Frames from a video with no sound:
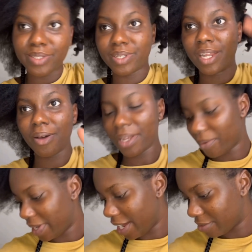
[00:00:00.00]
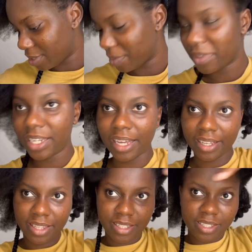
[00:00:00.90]
now that we have something like
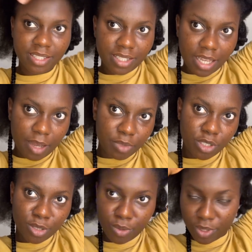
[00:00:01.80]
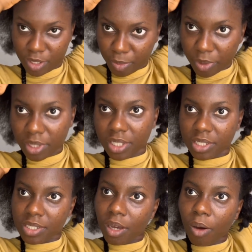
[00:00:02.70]
this, I'm just going to put
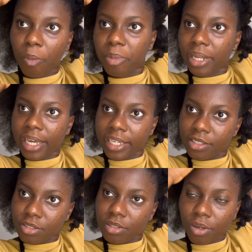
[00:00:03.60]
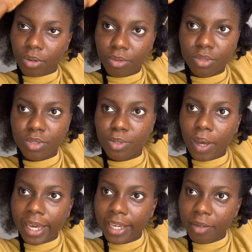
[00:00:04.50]
this up like so
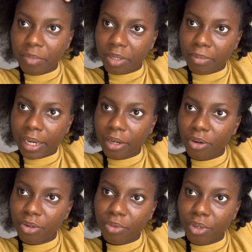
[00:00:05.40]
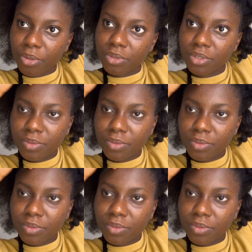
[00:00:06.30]
I can make my cornrows.